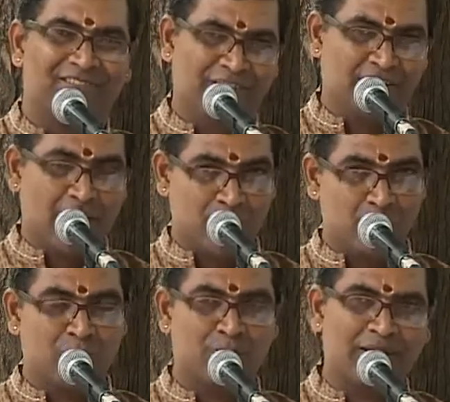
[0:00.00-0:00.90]
we are
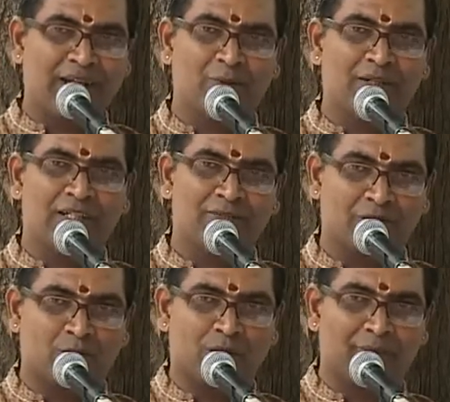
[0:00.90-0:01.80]
allowed to play only
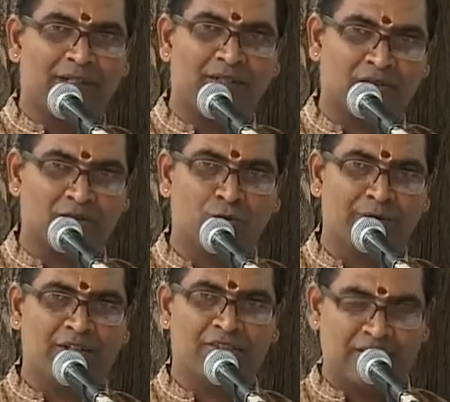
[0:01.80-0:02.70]
for 1 minute or 2
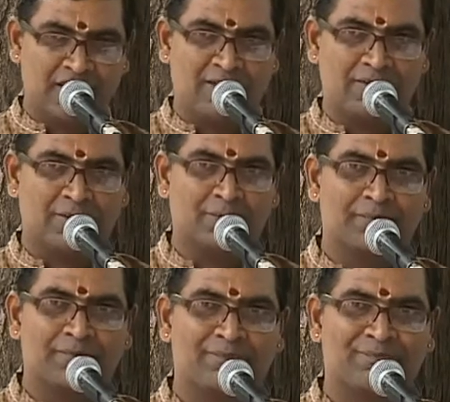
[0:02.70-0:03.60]
minutes Tanyavardhanam.
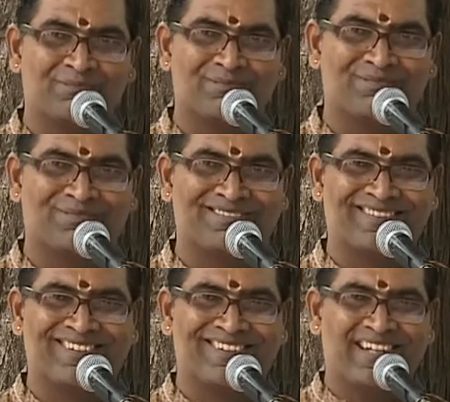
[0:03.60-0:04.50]

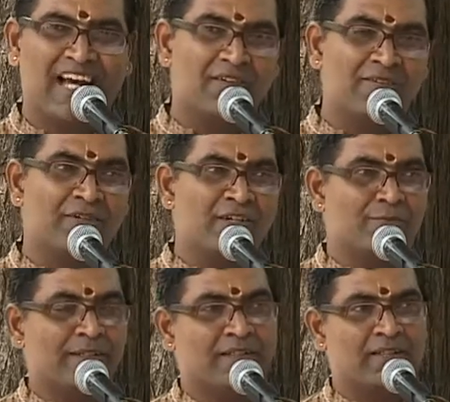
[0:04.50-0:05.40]
I will finish
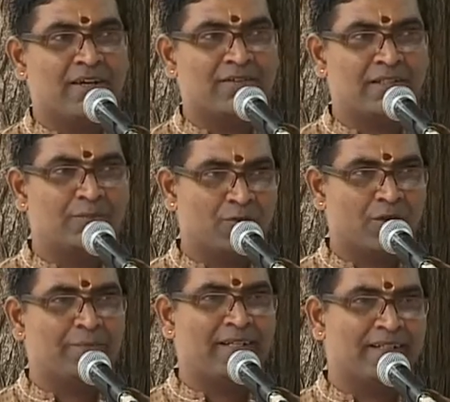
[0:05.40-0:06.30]
my Tanyavardhanam in
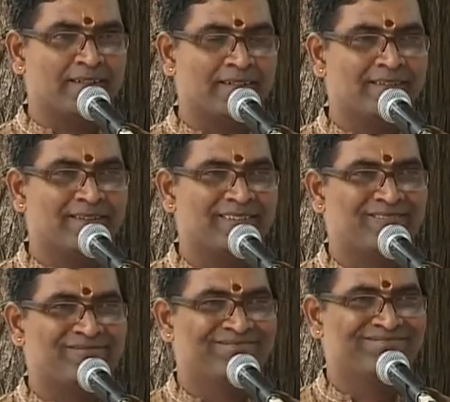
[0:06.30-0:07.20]
1 minute
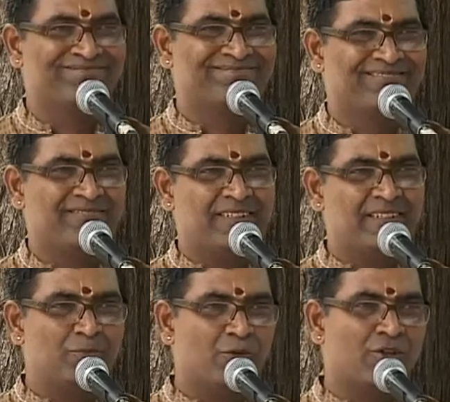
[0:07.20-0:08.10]
with
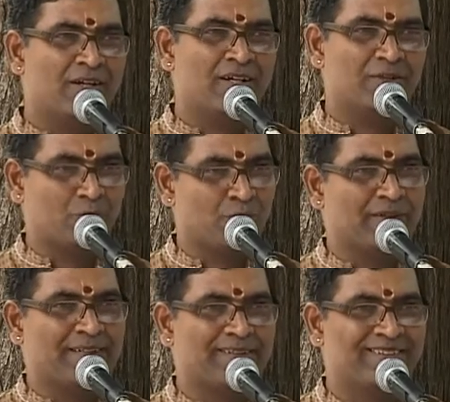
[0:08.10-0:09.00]
the Mohora and Koraippu.